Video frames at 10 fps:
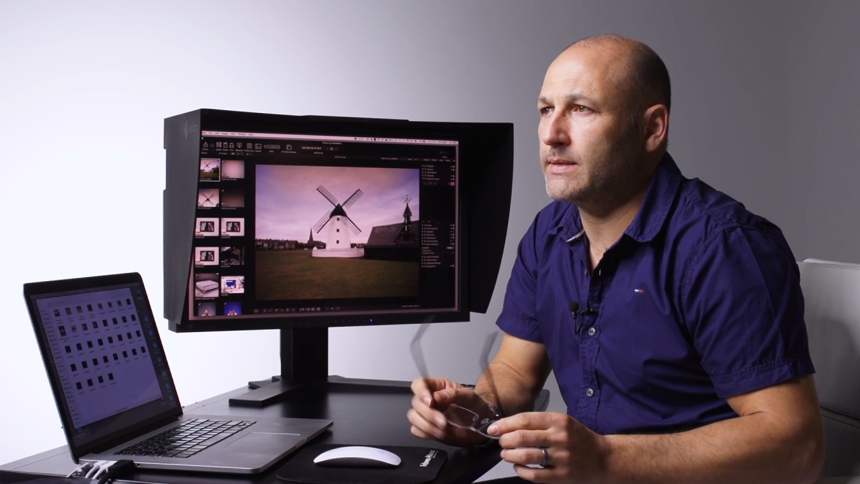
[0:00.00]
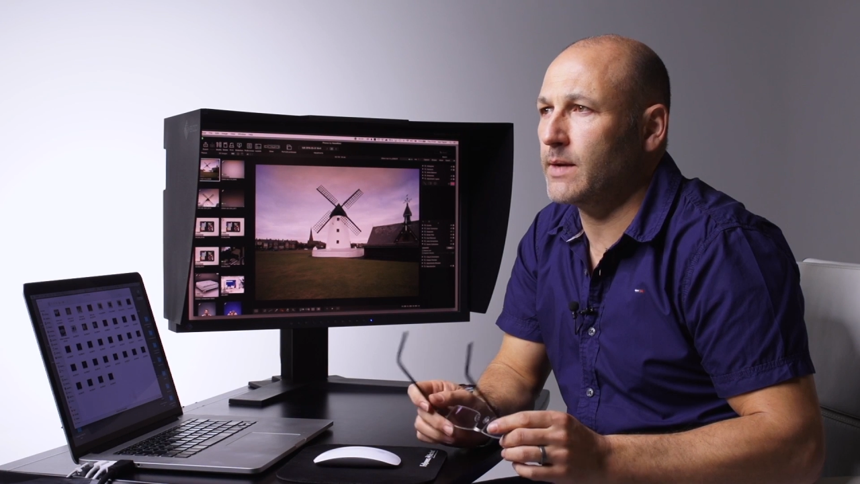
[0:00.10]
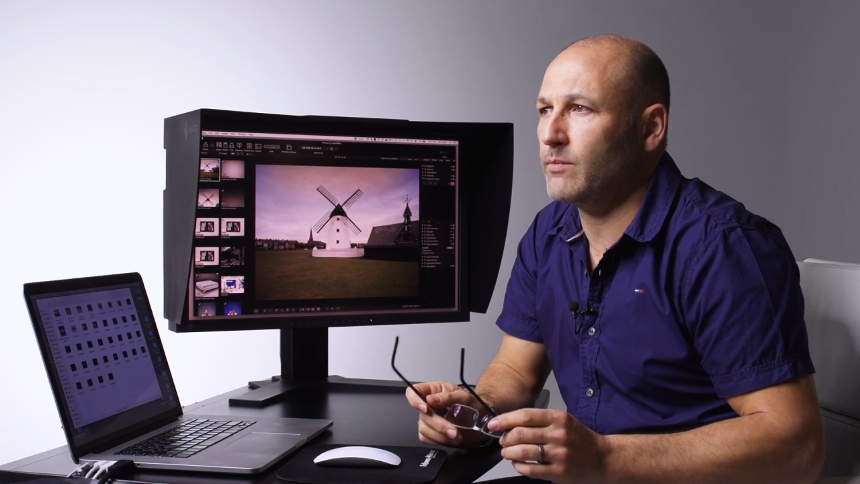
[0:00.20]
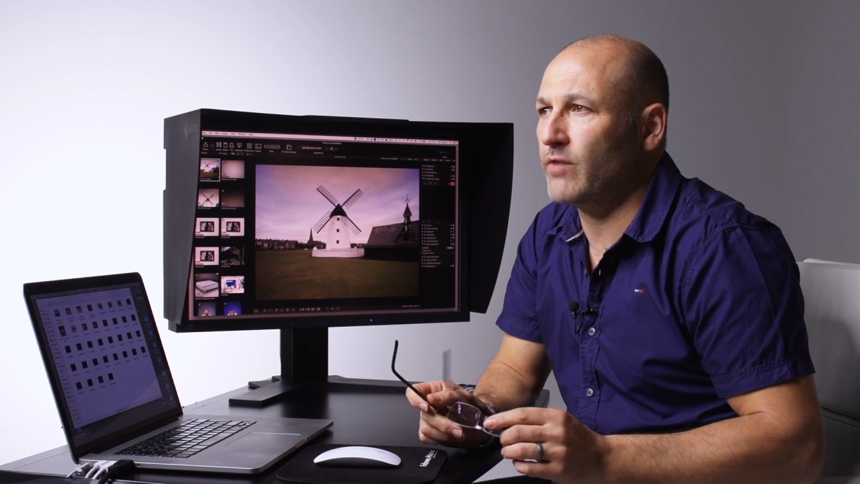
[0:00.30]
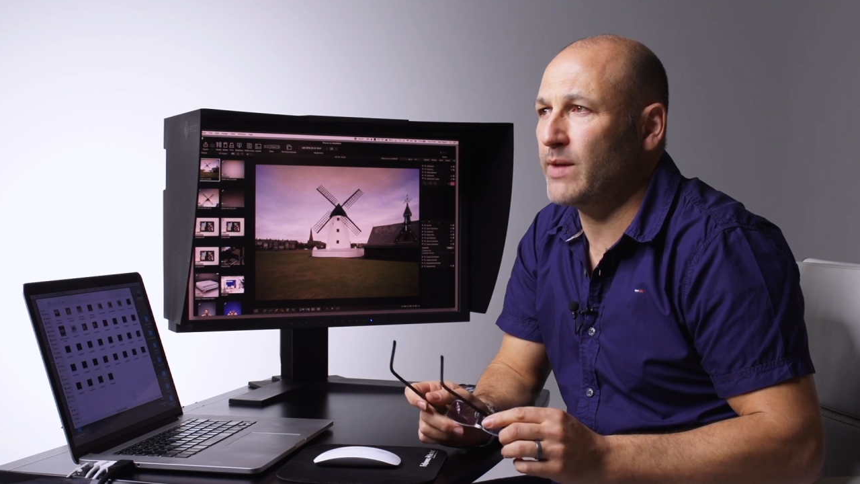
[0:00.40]

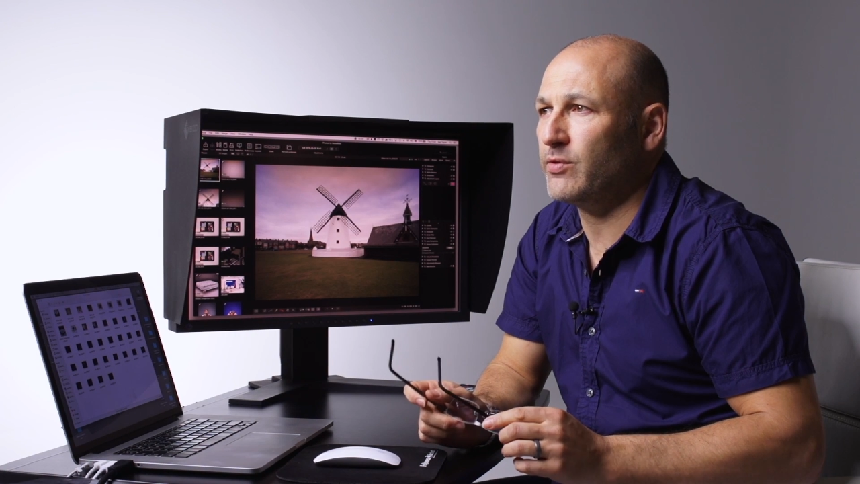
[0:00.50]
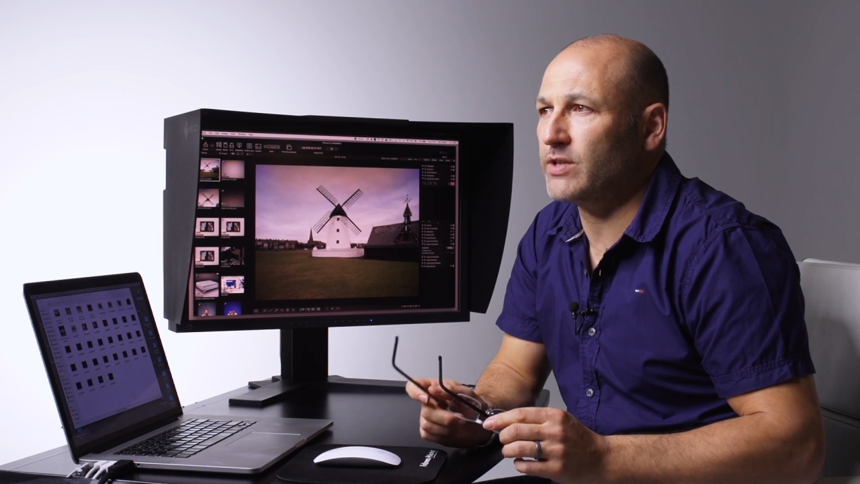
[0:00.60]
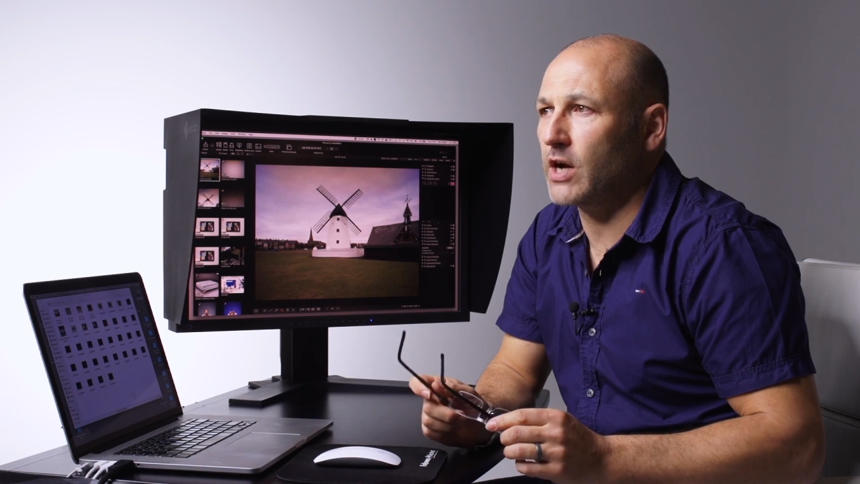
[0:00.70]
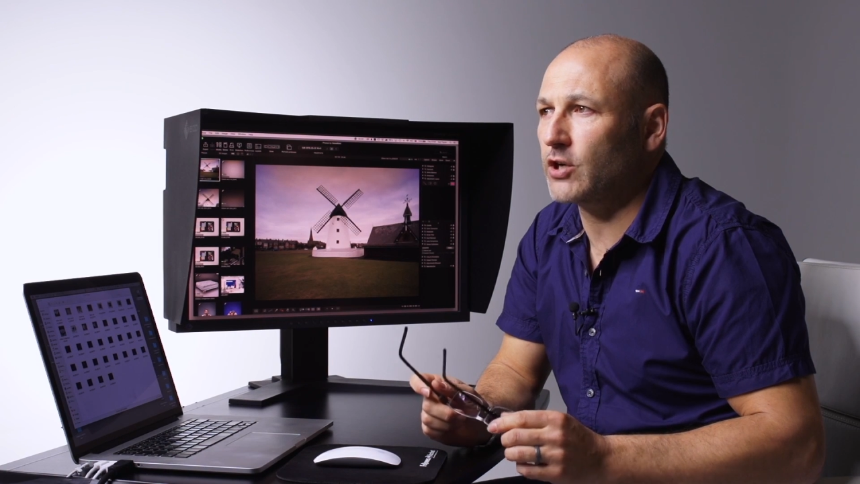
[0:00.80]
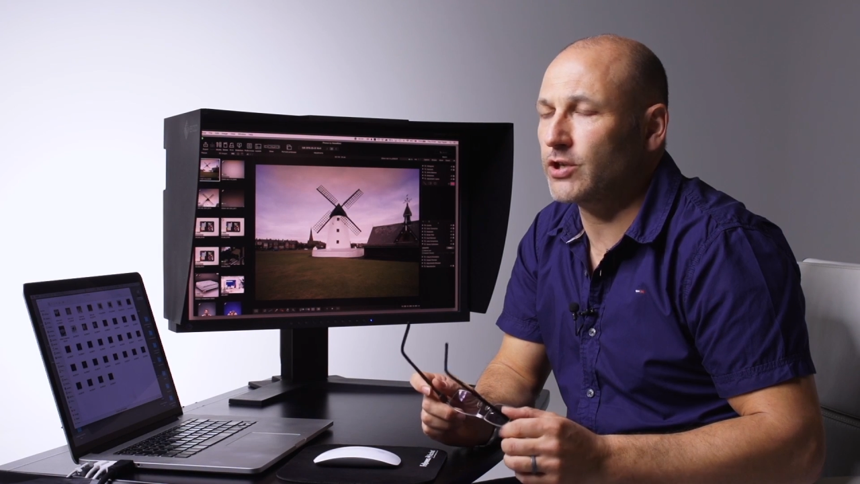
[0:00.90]
some
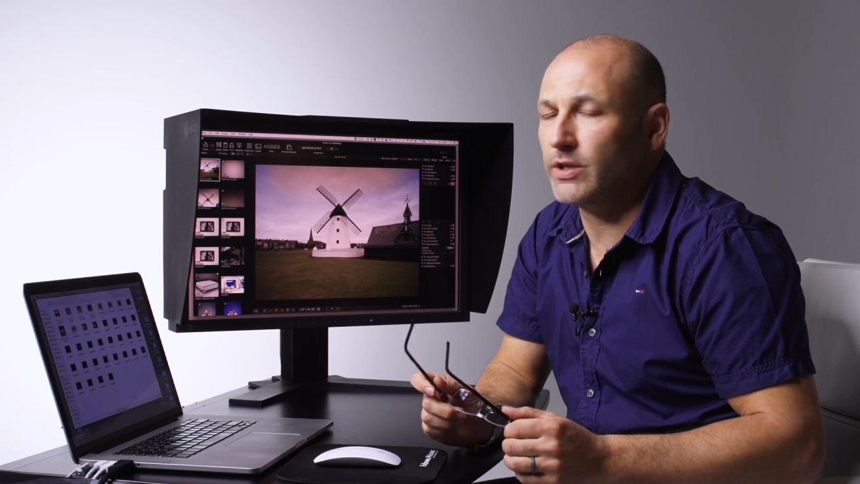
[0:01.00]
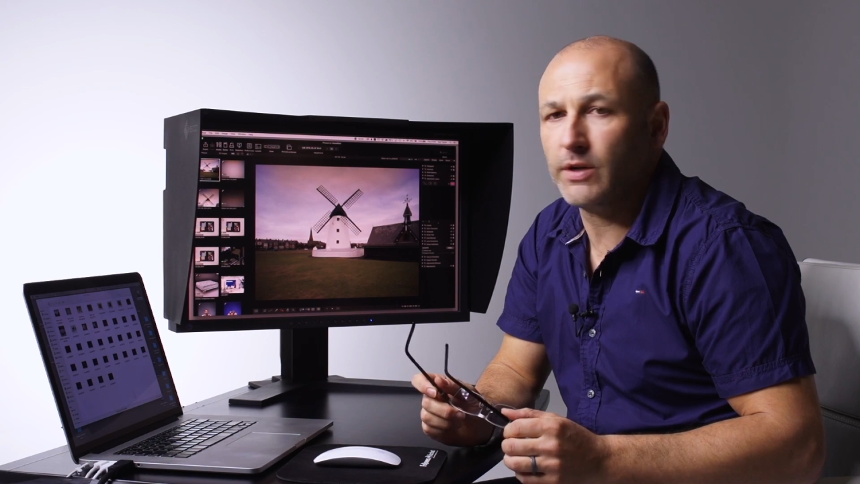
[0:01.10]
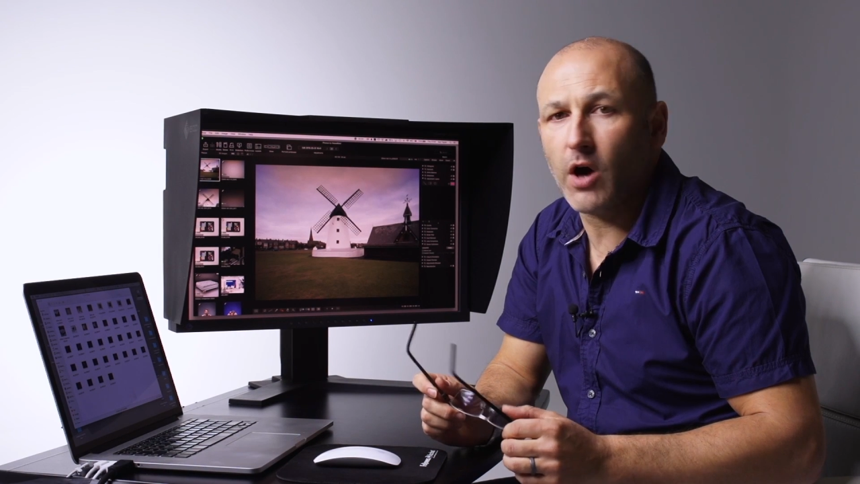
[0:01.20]
reproduction,